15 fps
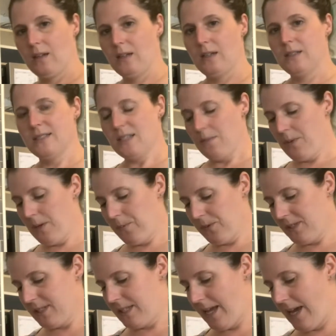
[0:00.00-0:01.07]
Some people
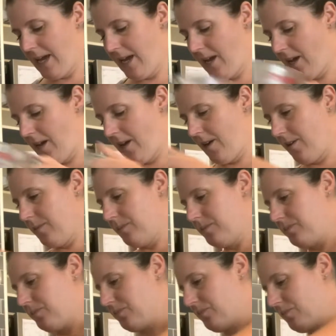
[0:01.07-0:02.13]
say
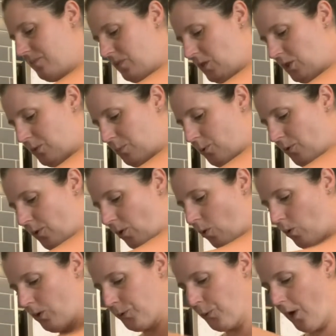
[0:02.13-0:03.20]
you should put the
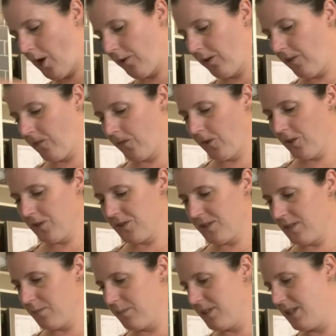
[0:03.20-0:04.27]
cold water in first,
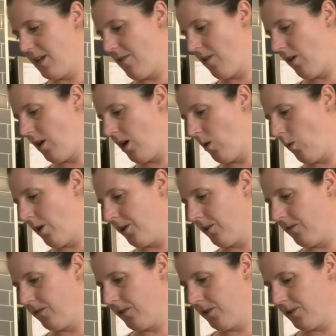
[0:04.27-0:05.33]
some say the hot
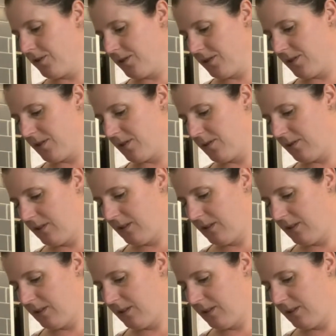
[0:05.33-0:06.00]
water first.